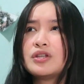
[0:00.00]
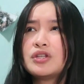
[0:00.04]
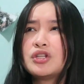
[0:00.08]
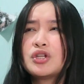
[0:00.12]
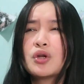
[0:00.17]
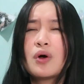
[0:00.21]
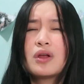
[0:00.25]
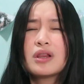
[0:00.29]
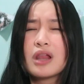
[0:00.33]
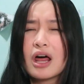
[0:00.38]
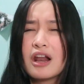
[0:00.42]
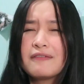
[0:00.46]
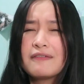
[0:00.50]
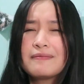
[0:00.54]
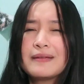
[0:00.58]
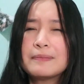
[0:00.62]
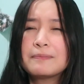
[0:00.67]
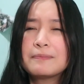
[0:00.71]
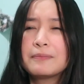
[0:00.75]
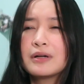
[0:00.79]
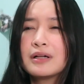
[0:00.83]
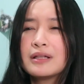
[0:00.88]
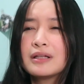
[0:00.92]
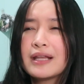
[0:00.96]
You know, a lot of
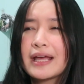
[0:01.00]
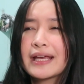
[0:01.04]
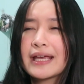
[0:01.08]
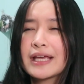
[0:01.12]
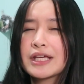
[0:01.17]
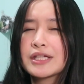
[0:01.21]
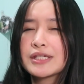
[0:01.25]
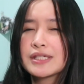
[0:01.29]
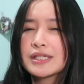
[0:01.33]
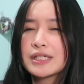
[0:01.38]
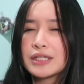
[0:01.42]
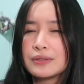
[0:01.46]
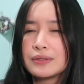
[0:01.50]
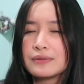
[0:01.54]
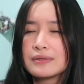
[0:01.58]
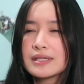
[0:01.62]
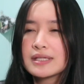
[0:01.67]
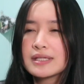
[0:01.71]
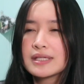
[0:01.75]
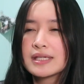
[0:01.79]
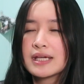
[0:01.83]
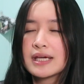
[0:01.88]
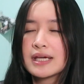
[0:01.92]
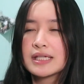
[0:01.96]
people like
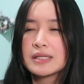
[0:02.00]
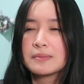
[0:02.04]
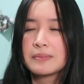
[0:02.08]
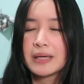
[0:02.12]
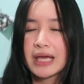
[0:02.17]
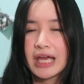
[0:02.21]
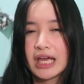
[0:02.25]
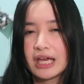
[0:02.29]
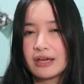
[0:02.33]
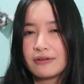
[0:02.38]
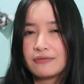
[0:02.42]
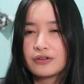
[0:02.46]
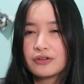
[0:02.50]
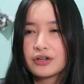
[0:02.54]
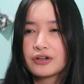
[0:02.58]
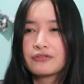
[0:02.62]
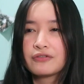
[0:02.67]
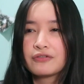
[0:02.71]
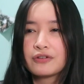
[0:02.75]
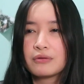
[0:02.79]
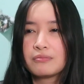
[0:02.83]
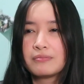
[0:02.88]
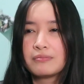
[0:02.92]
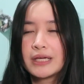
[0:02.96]
excuse his
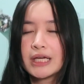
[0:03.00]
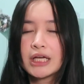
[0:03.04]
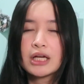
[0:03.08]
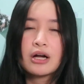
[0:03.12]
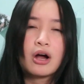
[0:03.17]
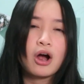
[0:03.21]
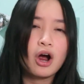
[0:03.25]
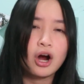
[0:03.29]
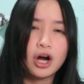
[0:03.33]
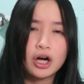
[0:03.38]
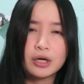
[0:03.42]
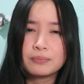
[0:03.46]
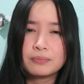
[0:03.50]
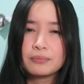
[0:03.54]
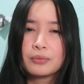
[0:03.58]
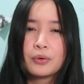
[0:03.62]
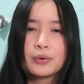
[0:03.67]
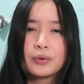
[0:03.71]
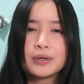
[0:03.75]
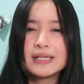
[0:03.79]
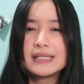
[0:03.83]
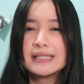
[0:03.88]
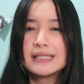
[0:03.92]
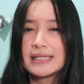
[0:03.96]
behavior for being a
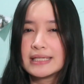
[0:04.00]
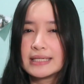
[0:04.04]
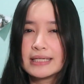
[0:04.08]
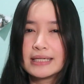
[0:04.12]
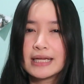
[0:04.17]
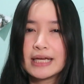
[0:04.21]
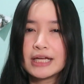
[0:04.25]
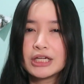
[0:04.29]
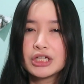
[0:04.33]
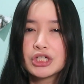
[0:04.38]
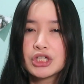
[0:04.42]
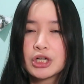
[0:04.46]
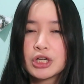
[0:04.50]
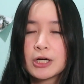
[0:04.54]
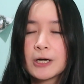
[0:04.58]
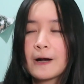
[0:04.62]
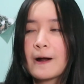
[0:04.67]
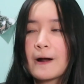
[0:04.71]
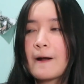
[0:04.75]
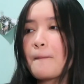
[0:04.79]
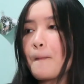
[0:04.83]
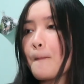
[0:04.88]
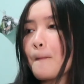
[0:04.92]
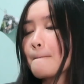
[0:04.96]
heartbroken
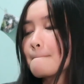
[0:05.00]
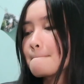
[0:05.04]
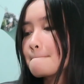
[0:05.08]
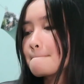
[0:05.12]
teenager.